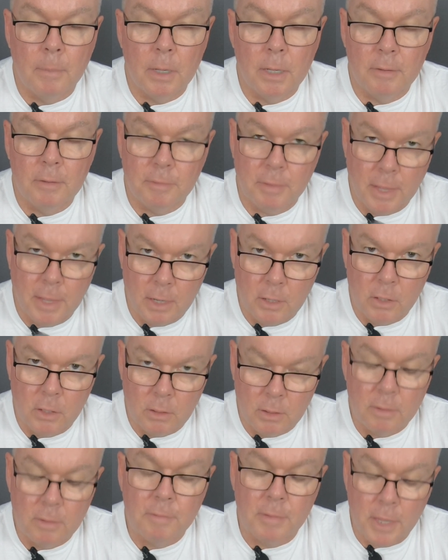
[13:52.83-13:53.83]
if
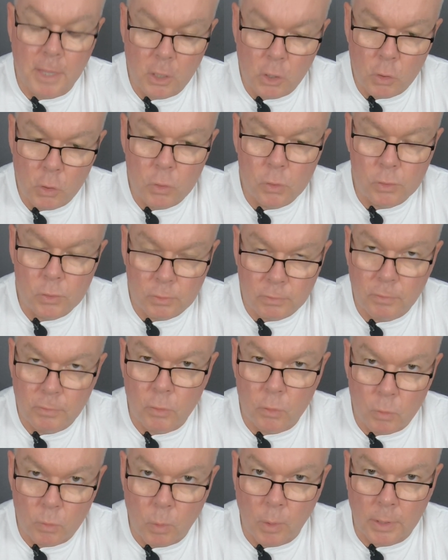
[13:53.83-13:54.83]
they're used
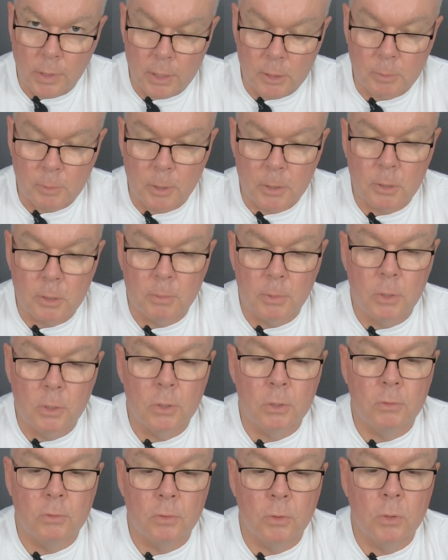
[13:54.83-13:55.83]
for what they're supposed to be
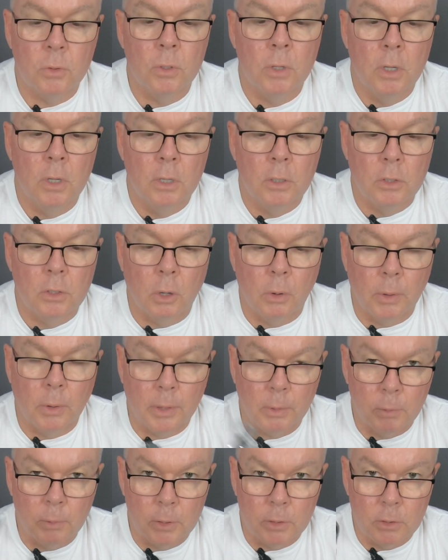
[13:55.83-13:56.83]
used for. So in
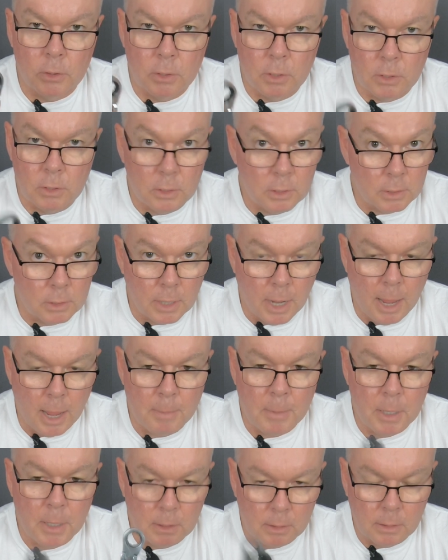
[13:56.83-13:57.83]
other words, this isn't a
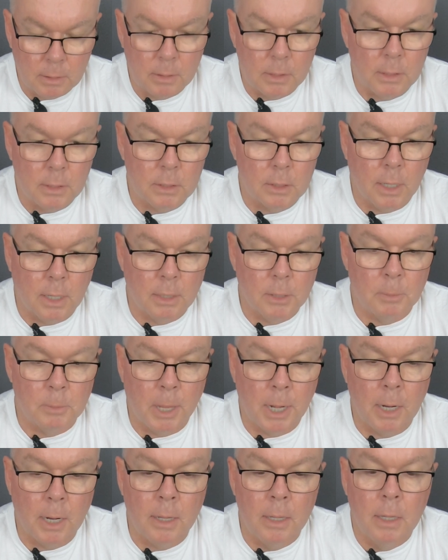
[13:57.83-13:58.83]
hammer, it's a
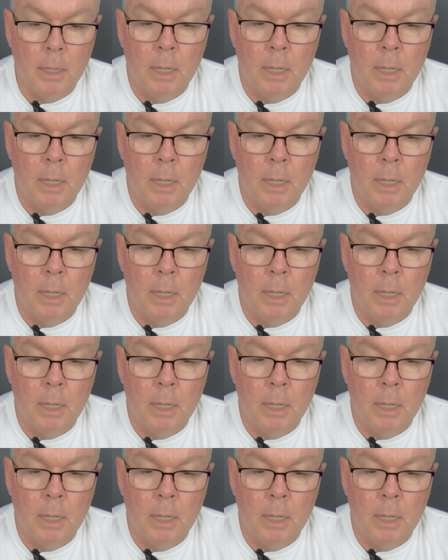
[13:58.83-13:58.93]
spanner.